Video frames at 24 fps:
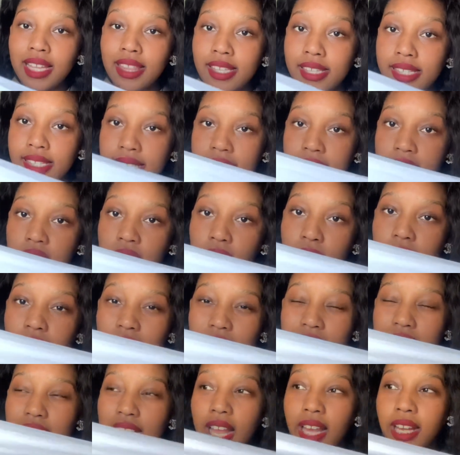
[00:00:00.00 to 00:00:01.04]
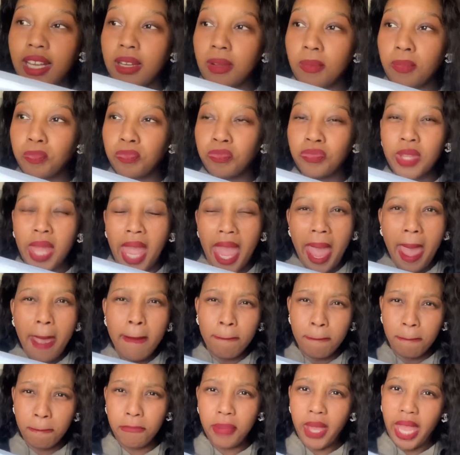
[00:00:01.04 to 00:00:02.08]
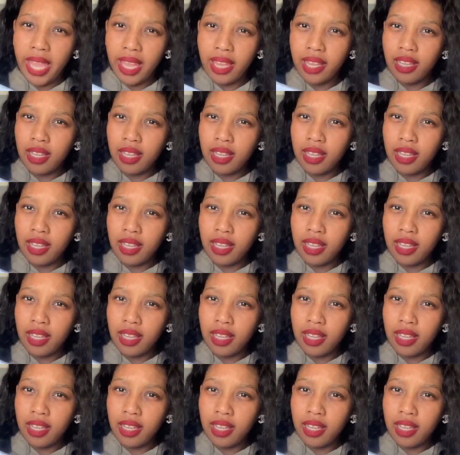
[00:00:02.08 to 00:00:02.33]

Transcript: the sleeves, it's like hempy.